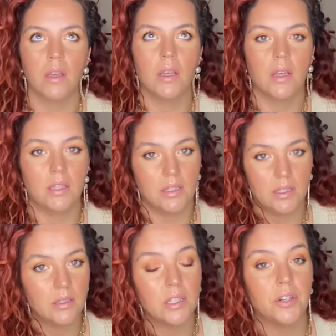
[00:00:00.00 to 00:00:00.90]
it's
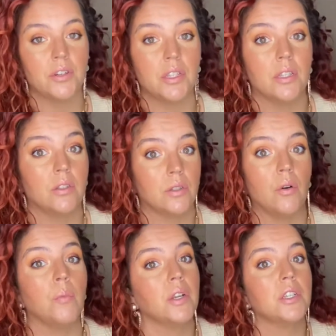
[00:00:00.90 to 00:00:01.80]
seriously so
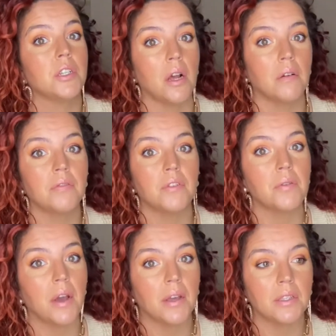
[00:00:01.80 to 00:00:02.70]
much stuff you
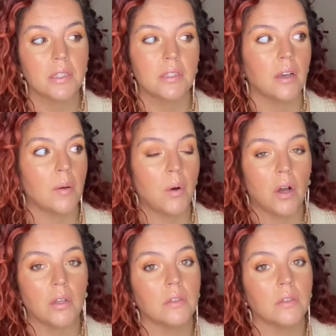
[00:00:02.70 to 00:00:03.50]
guys I bought